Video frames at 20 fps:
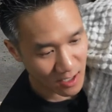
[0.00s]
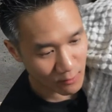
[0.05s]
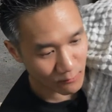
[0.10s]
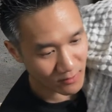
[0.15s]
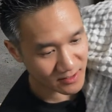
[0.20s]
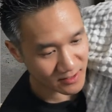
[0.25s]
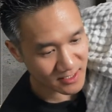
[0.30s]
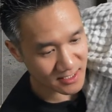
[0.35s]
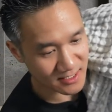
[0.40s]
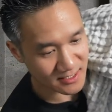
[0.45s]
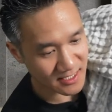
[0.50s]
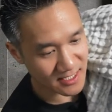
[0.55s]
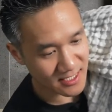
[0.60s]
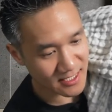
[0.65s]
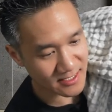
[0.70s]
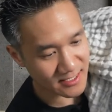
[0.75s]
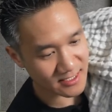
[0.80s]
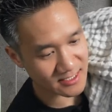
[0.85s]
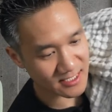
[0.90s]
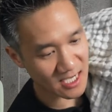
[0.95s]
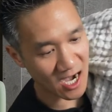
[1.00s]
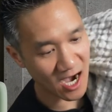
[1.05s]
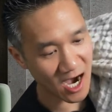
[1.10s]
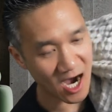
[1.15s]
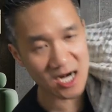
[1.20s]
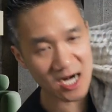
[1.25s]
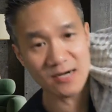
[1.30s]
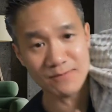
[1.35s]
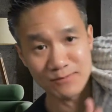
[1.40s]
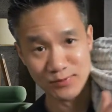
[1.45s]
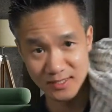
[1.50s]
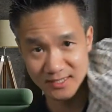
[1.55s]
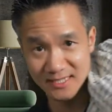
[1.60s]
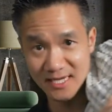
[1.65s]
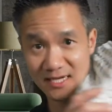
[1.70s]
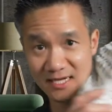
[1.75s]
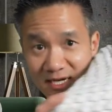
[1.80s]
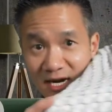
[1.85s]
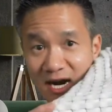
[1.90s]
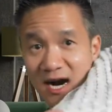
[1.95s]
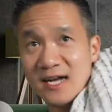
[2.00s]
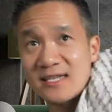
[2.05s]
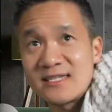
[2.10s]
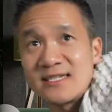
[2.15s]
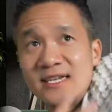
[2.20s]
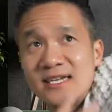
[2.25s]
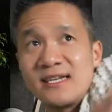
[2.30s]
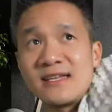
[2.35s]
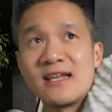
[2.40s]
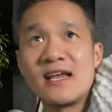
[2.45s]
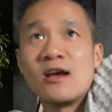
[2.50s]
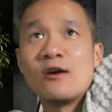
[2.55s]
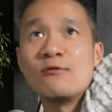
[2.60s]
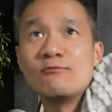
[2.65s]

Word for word: What this is is 100% cotton.